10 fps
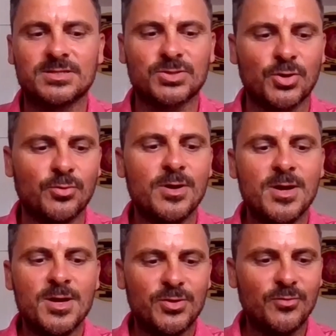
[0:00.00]
So
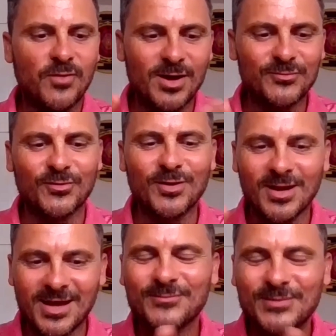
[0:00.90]
you've gone through a
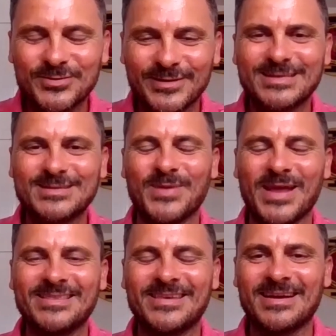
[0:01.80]
lot, but you
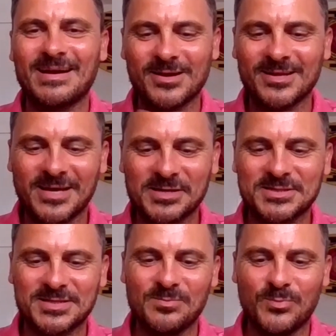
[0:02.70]
explained here. I'm going to touch
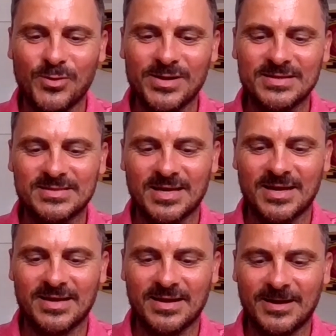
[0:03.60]
some points
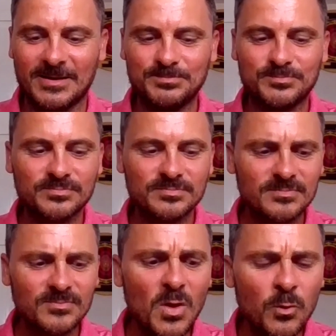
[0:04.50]
and
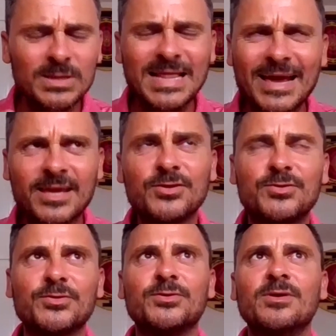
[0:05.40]
would like
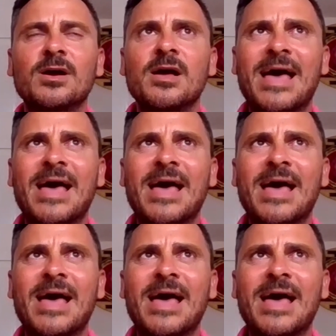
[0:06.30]
you to